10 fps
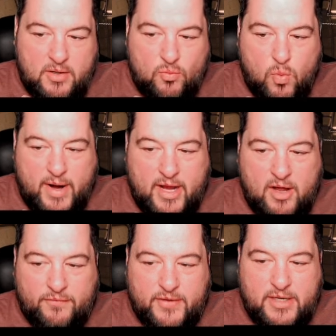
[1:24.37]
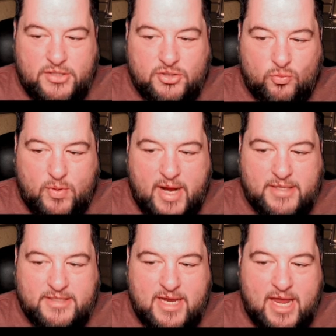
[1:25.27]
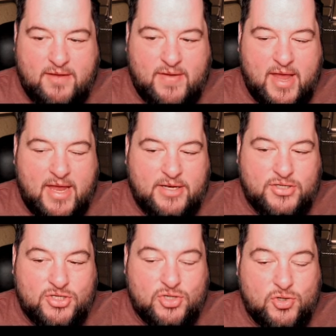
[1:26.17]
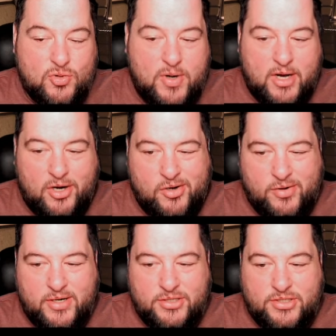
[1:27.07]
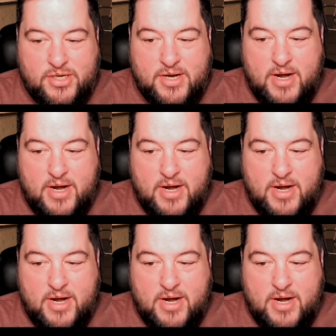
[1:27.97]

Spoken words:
1 health each, red save, and 2 courage.